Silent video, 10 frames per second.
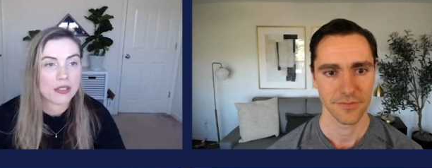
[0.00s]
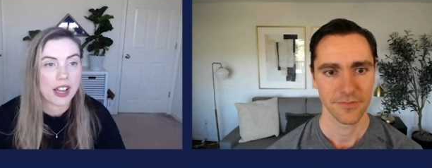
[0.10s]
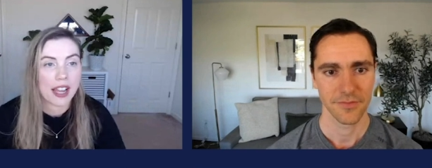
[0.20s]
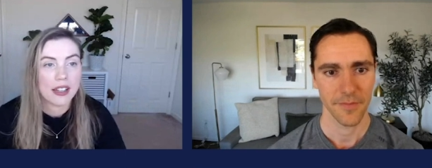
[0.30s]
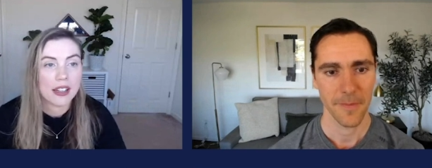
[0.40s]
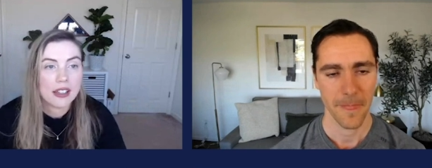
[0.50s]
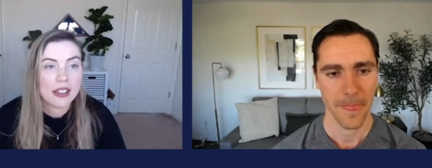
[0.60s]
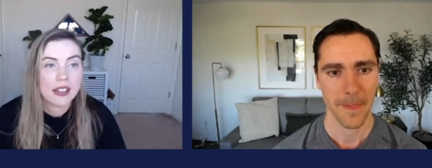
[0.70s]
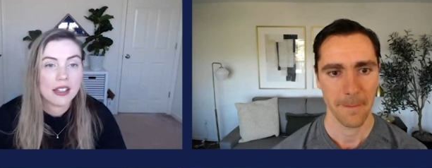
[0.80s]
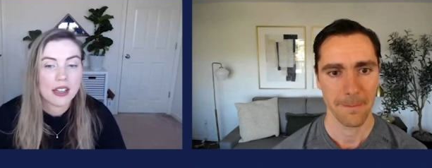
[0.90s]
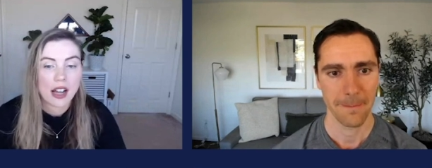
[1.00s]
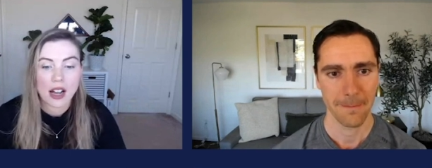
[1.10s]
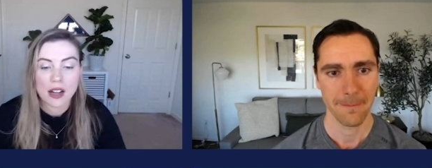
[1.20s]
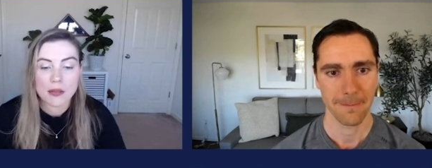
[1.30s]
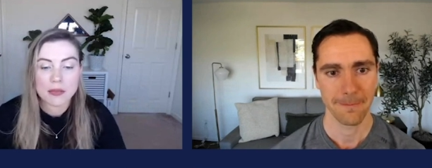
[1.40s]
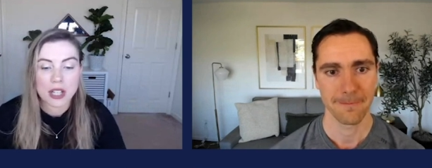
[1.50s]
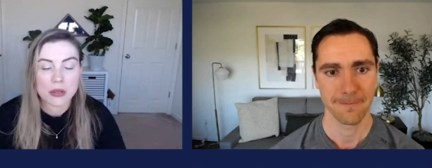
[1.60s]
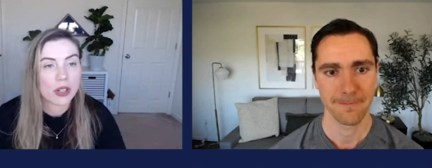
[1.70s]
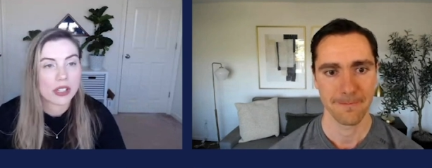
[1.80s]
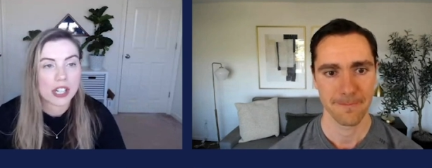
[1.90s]
Speaker 1: provide, um, you
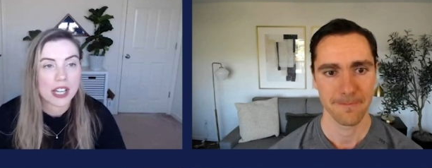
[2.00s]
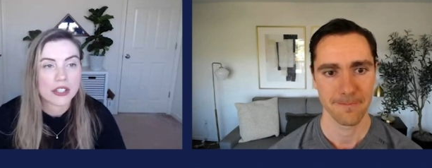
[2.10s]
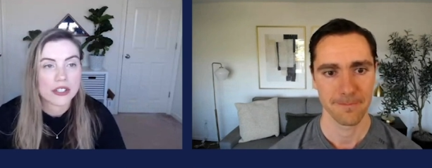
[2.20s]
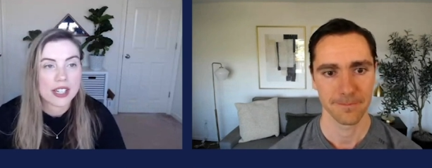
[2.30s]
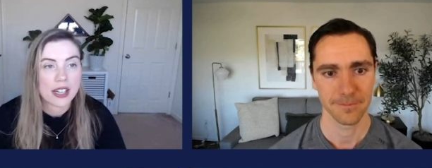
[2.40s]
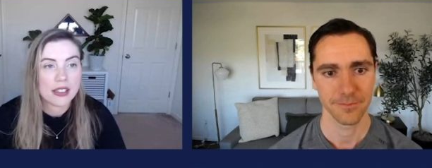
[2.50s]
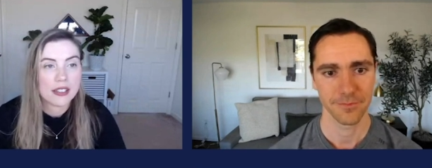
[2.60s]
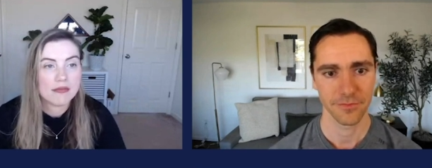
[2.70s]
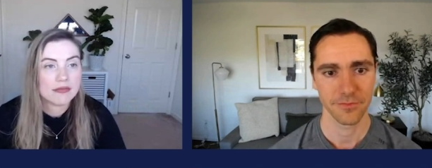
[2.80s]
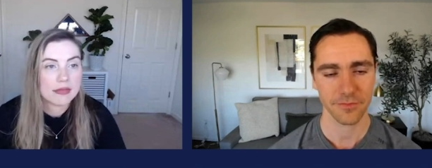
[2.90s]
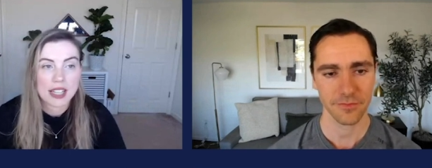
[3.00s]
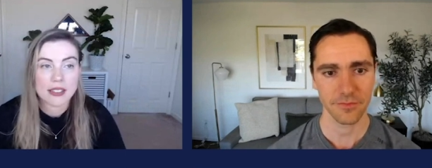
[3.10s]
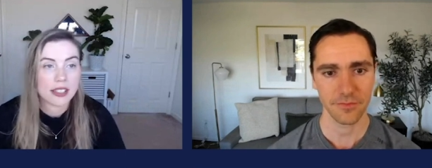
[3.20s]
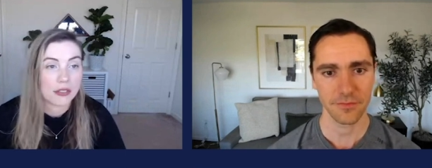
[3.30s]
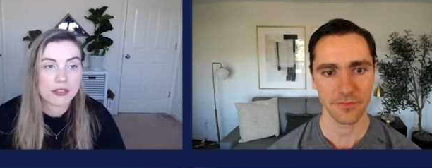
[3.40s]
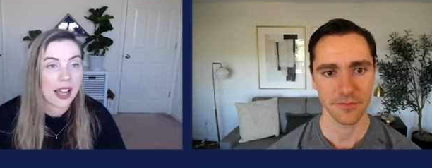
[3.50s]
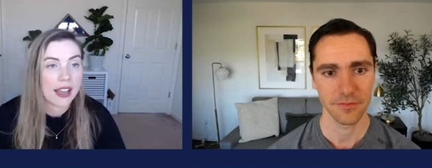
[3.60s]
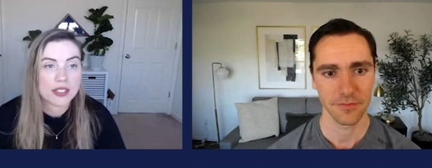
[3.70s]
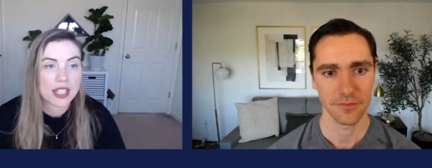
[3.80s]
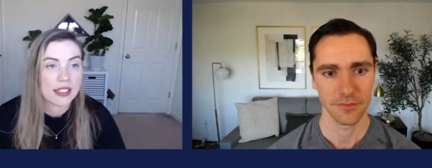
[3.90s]
know, what creators need to, you know,
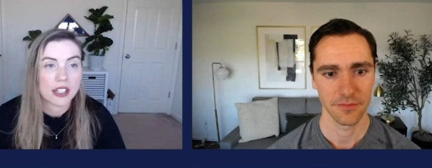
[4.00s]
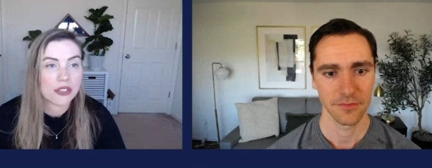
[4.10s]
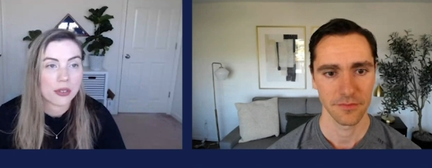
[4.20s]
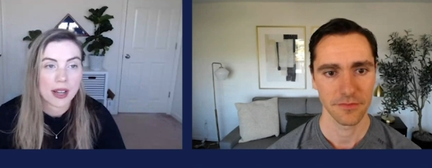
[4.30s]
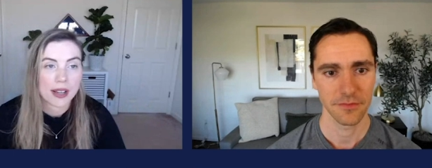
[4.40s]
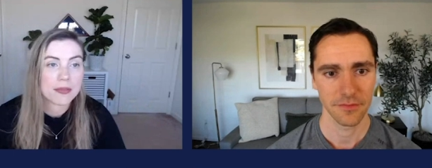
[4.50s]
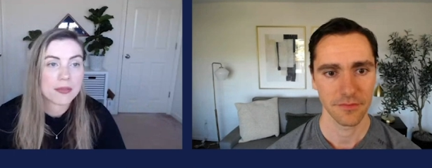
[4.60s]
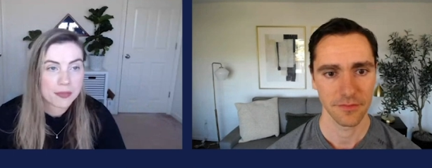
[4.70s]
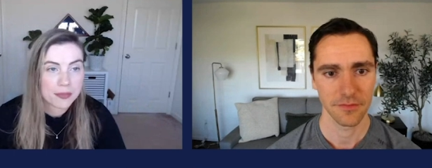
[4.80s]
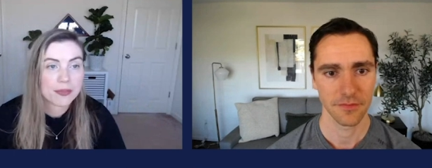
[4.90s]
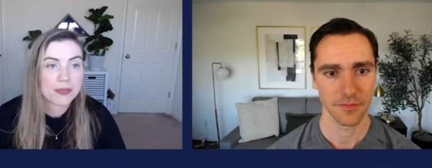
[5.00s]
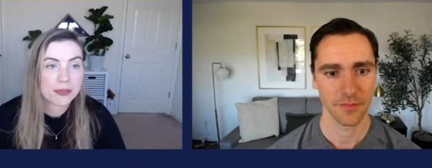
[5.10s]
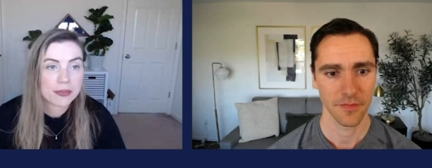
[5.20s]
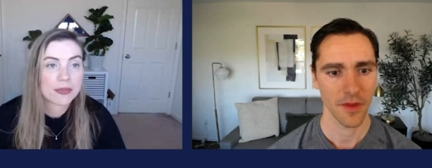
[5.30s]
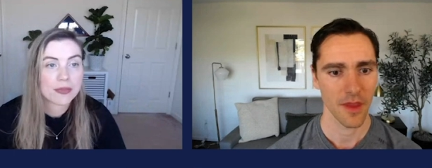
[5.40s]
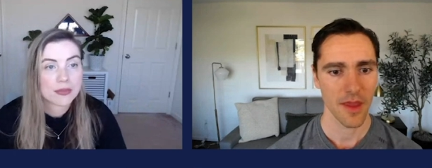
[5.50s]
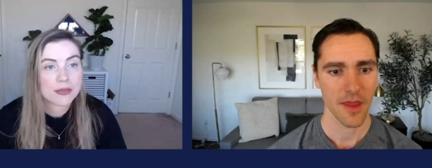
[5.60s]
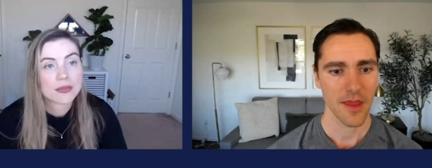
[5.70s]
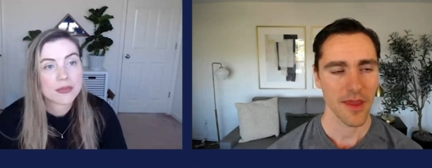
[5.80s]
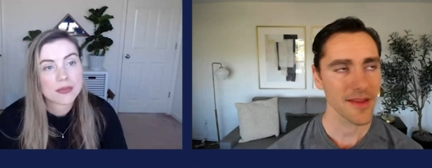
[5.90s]
five, ten years from now.
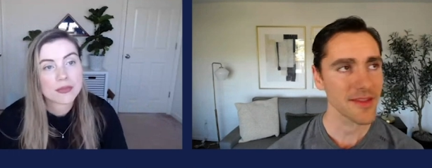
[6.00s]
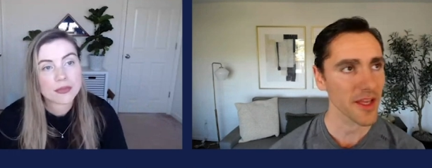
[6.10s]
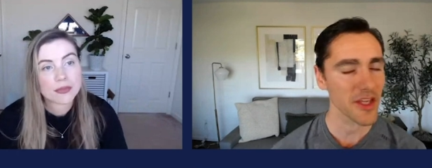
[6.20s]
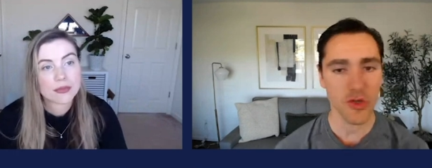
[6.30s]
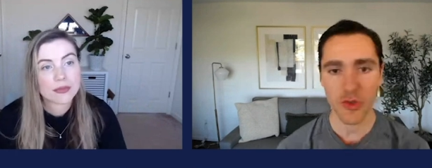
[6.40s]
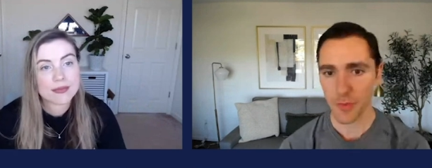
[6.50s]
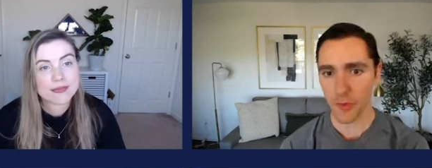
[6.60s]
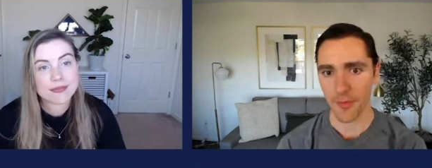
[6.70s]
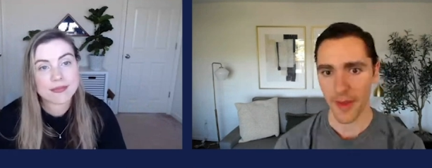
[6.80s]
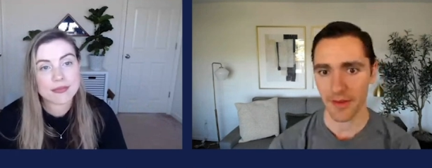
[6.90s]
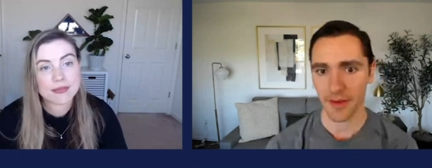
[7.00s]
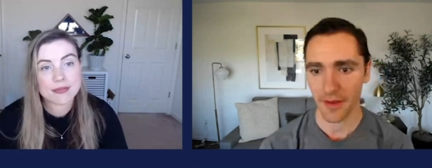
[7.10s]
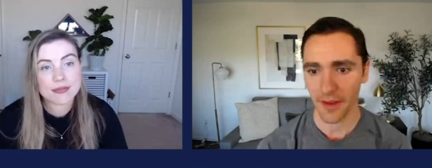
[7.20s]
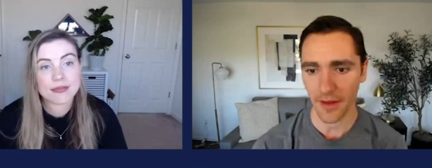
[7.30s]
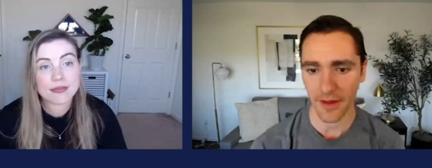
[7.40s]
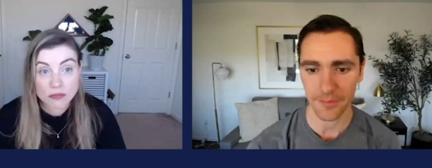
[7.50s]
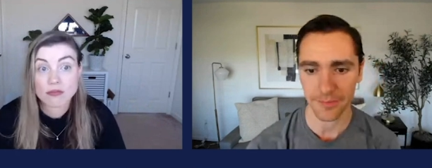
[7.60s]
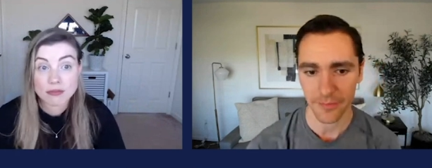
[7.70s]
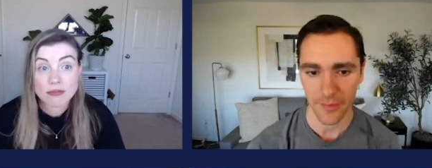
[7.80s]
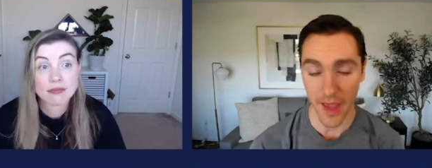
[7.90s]
Speaker 2: It's a huge movement.
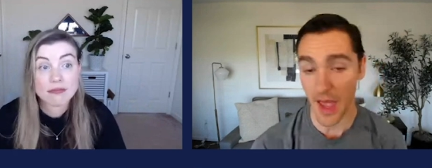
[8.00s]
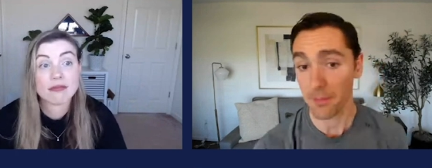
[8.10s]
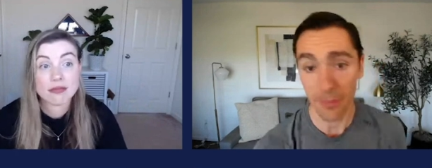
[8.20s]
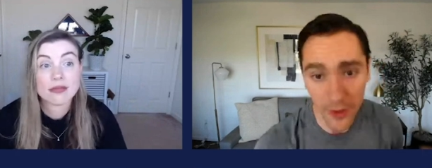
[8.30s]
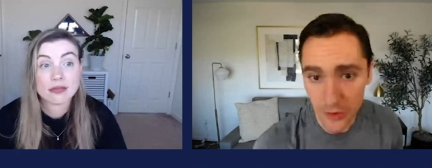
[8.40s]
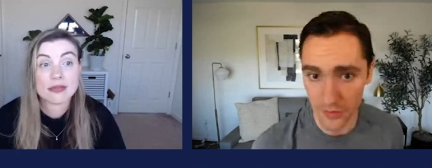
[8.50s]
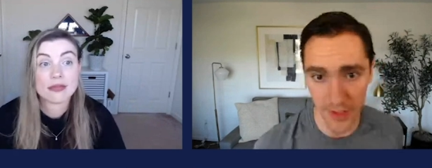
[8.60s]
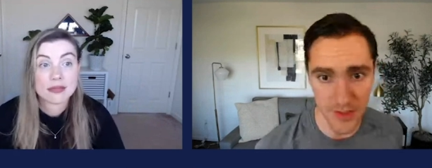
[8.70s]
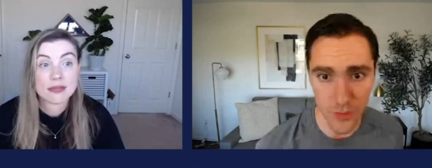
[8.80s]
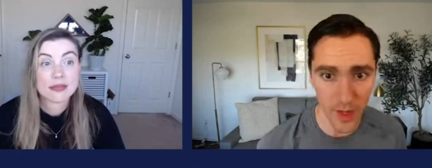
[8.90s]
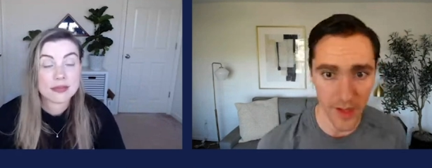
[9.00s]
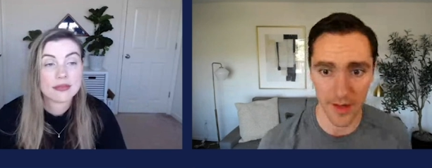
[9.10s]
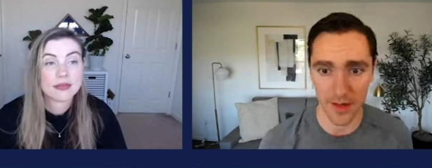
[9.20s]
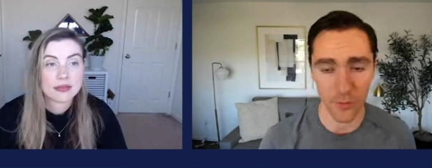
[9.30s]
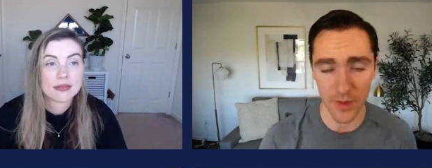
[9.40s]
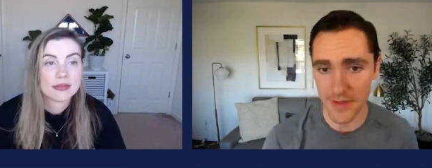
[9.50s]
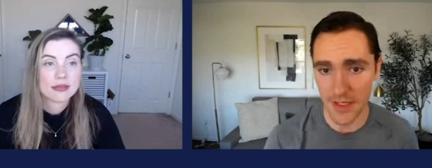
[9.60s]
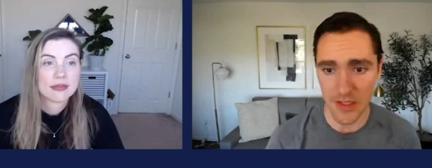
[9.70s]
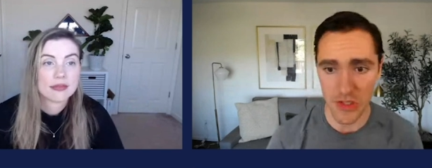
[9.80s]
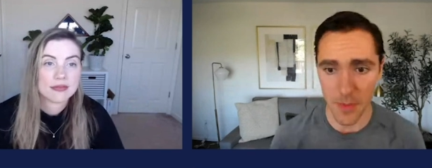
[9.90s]
Um, I'm part of it as well. And we've
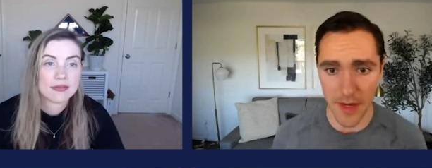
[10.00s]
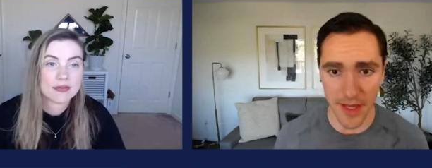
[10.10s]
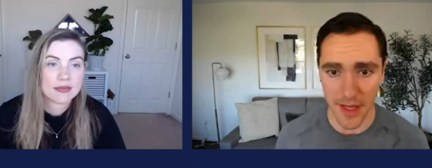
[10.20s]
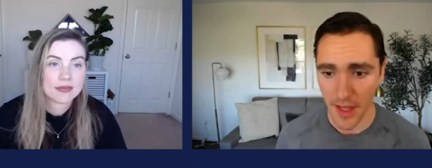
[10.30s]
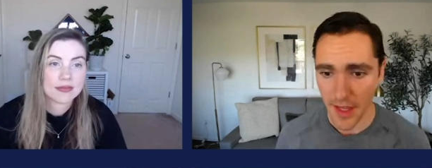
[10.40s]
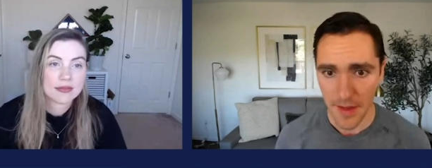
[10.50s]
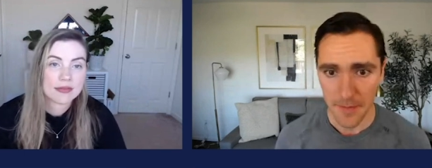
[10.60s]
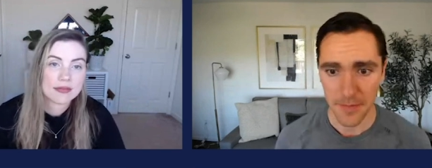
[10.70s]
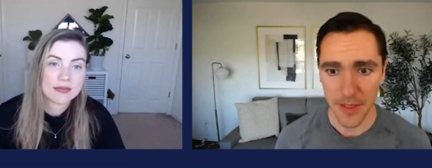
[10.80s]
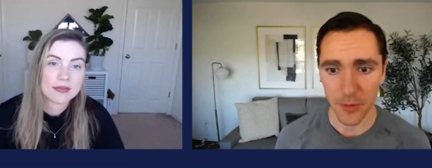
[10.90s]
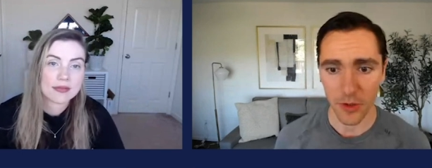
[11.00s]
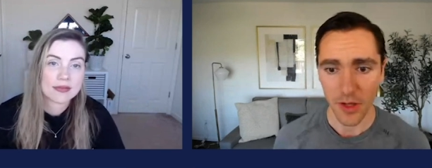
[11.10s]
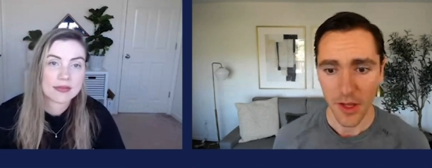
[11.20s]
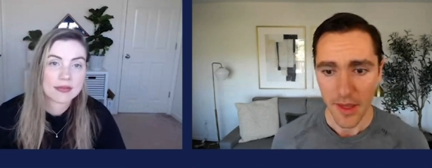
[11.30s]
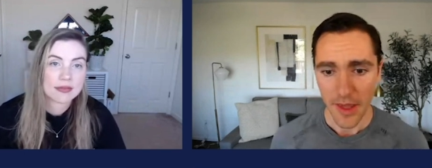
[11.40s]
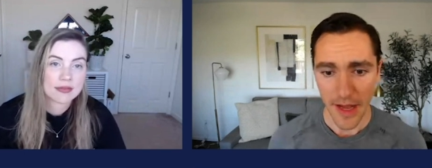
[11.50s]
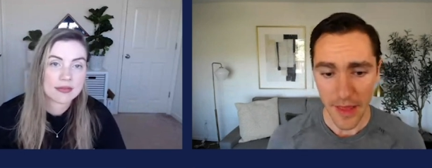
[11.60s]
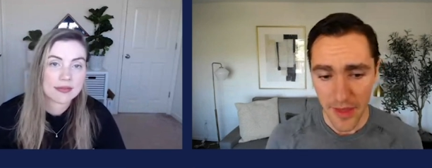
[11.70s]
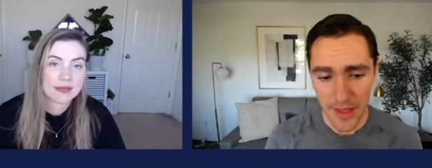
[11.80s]
seen so many people. And I think